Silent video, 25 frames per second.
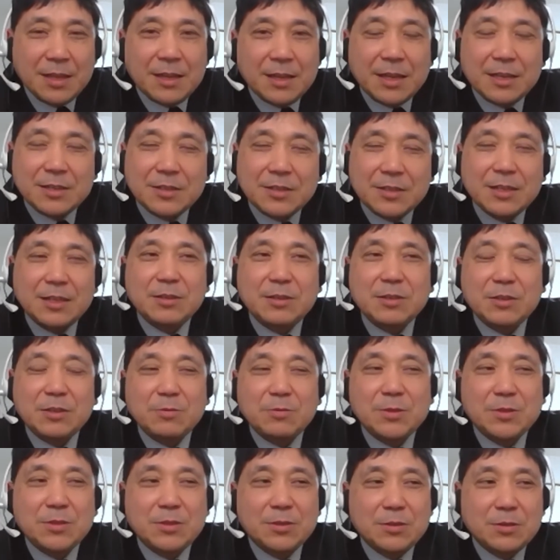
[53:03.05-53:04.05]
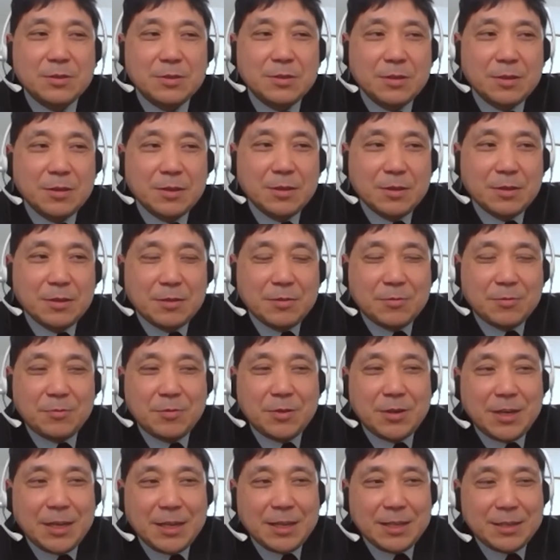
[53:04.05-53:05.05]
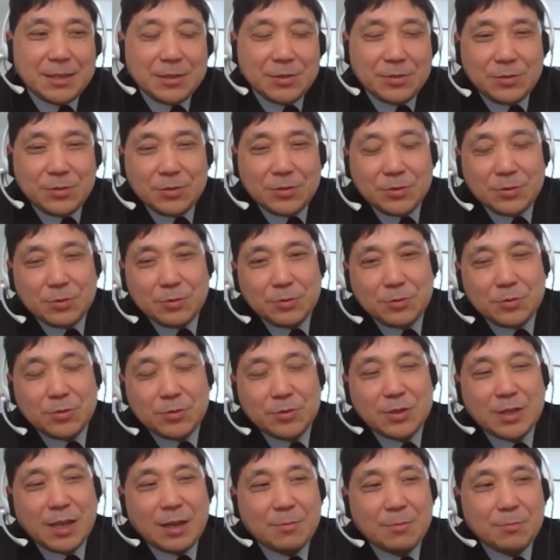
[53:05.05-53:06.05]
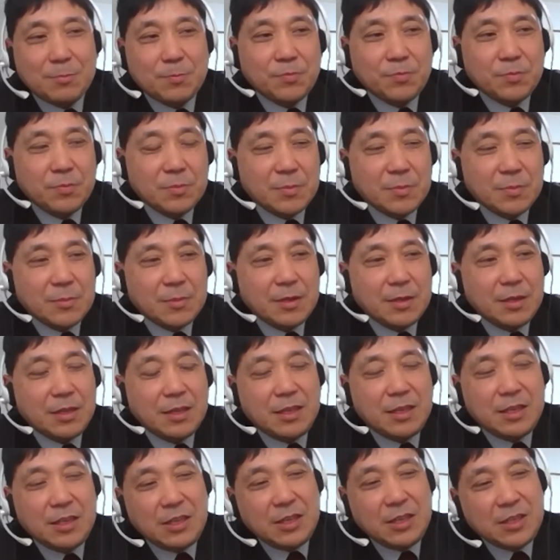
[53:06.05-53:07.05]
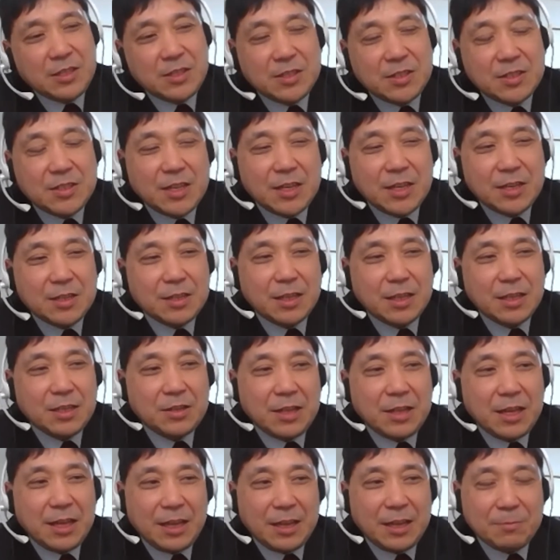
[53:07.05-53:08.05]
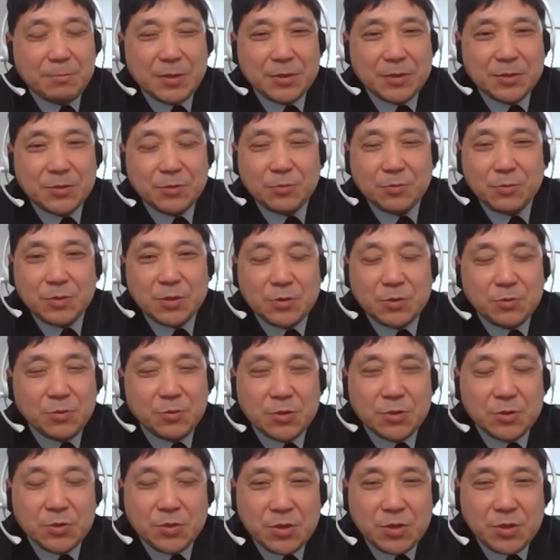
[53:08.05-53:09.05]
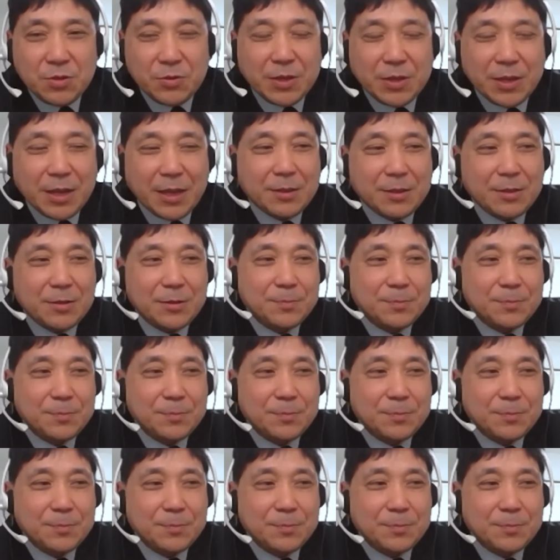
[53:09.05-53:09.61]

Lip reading: I think it was related to some incidental elements which we don't know yet.